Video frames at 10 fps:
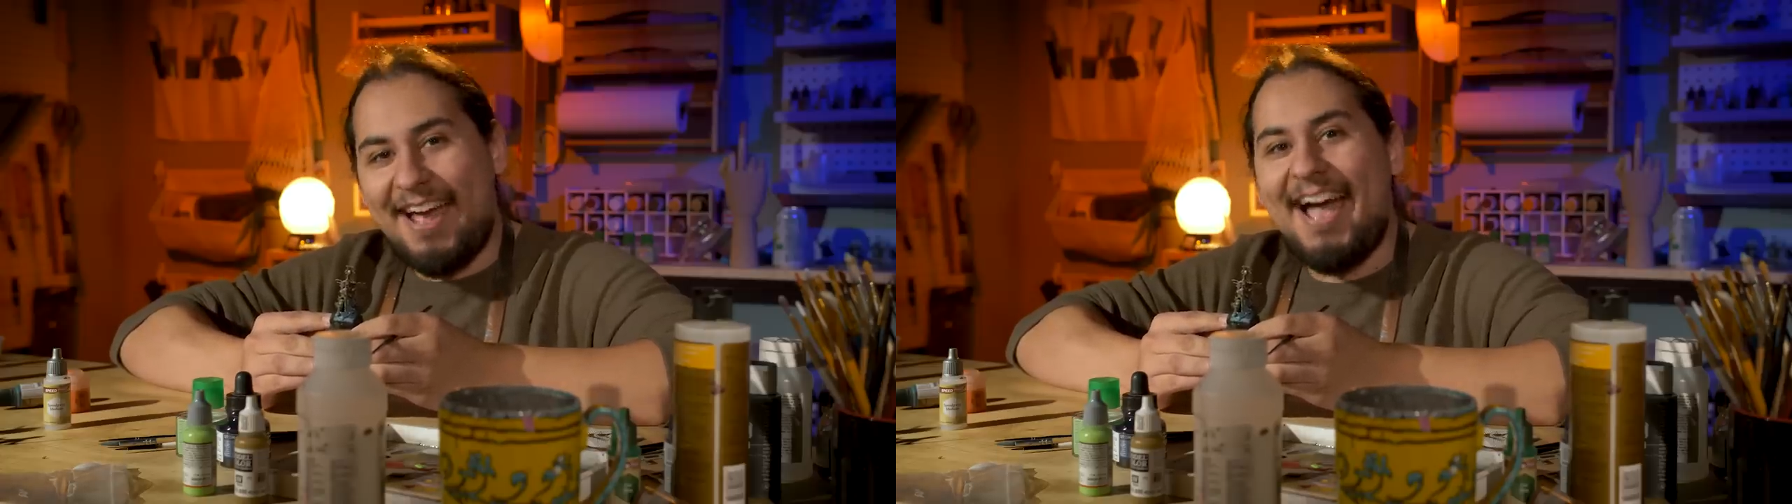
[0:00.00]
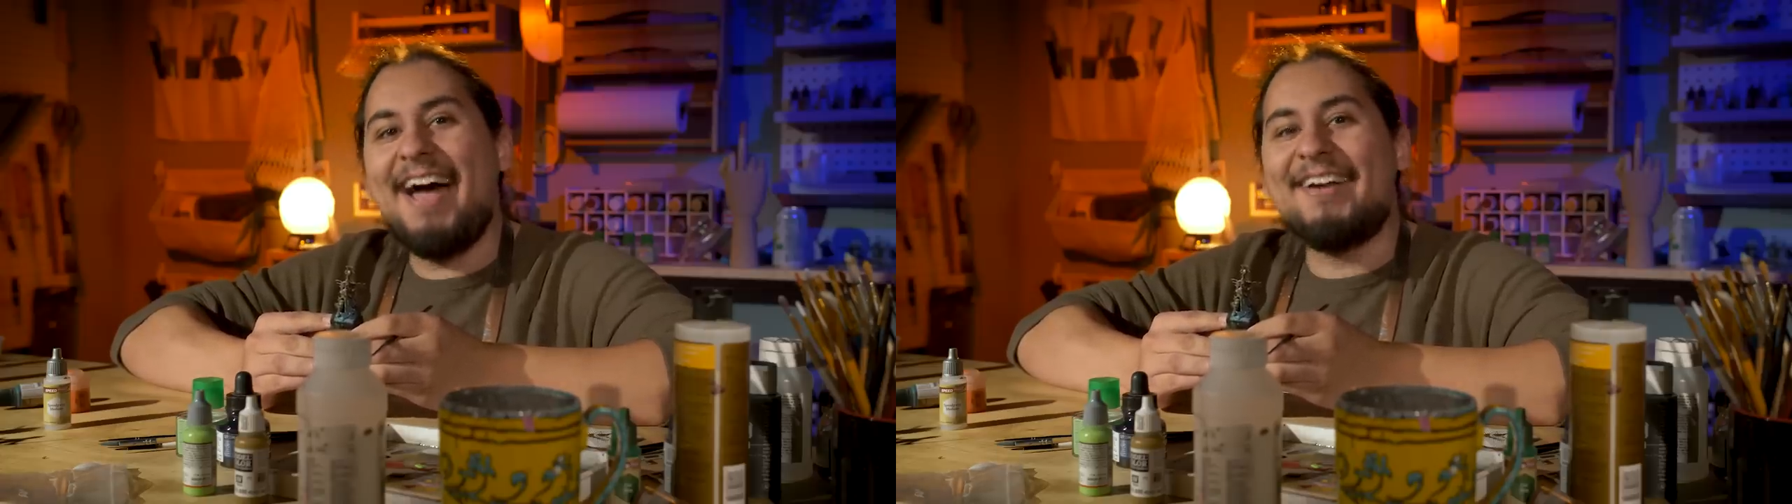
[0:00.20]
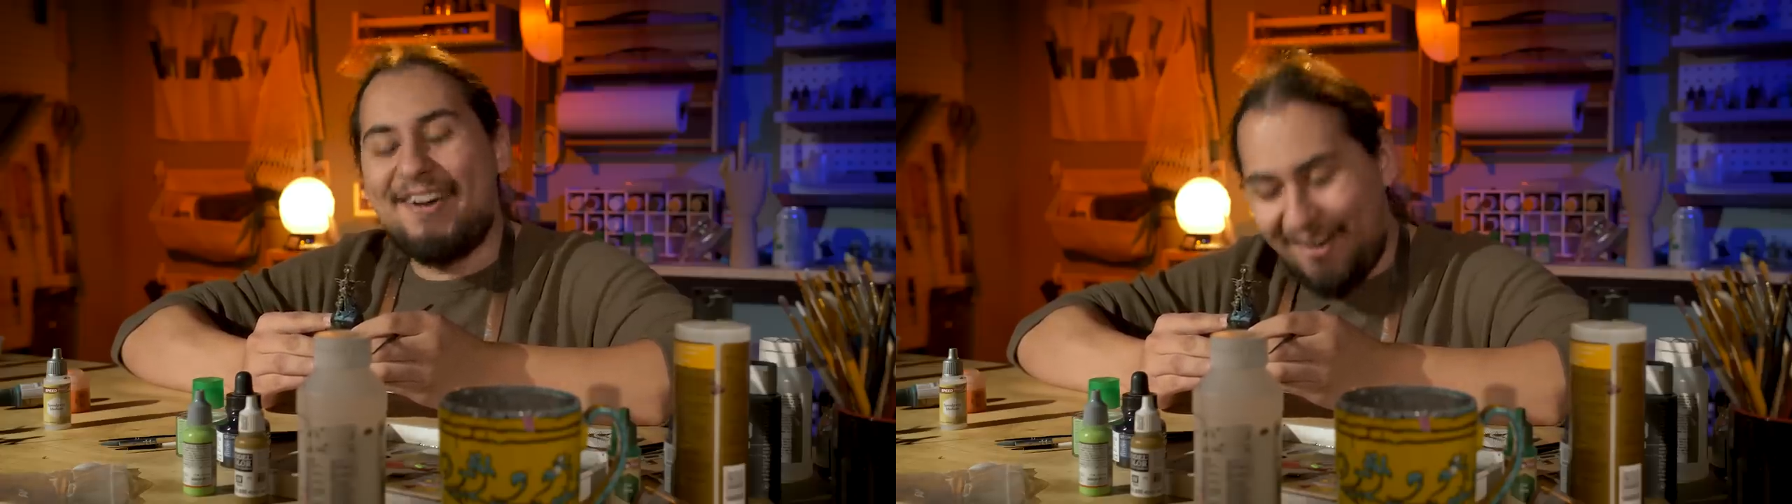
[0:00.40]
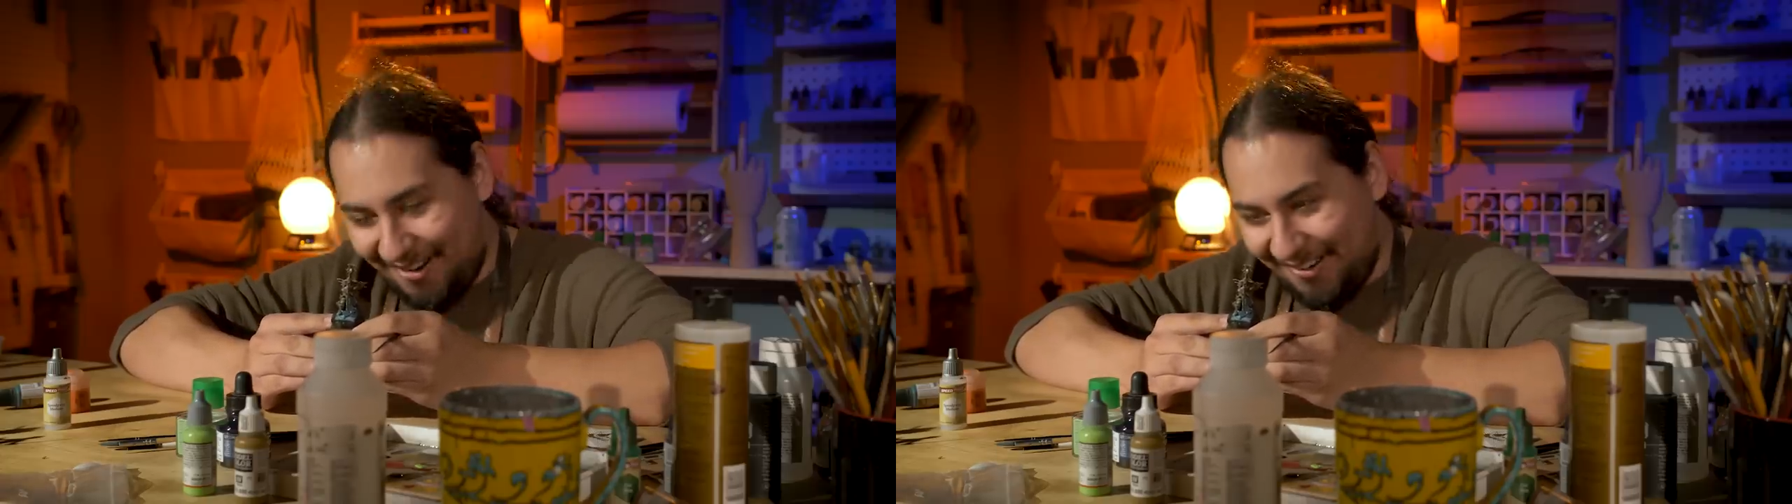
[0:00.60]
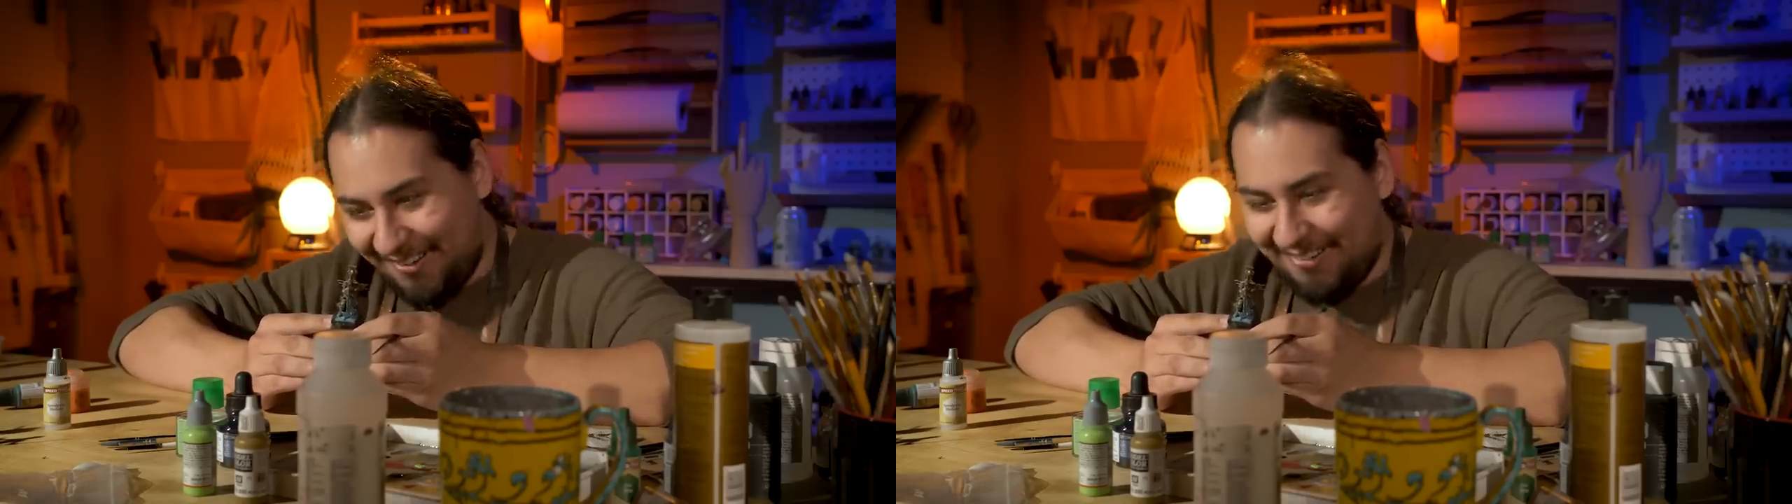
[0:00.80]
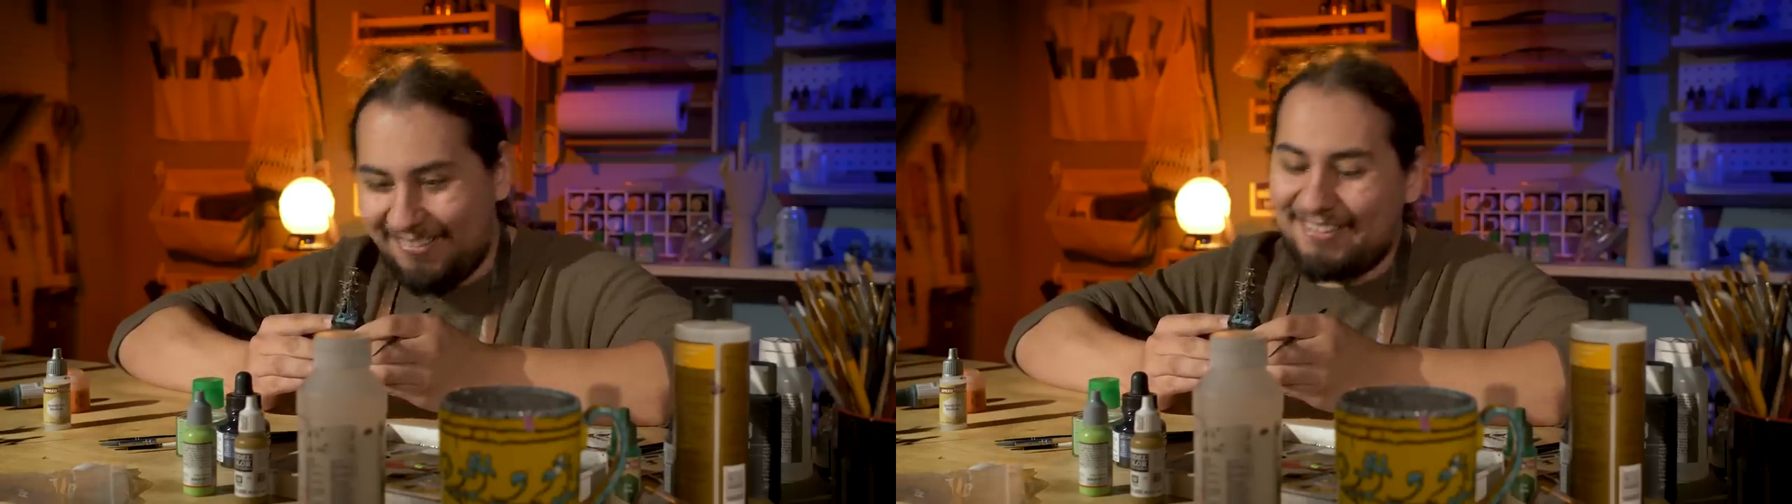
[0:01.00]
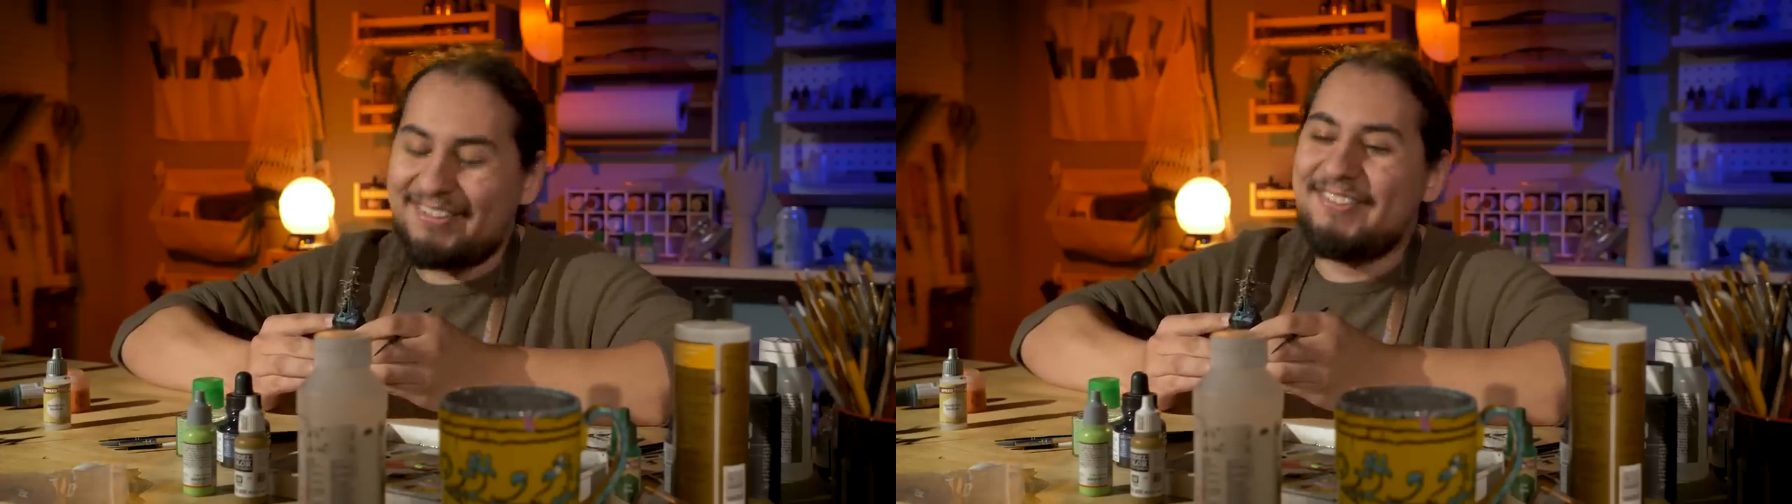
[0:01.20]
at all,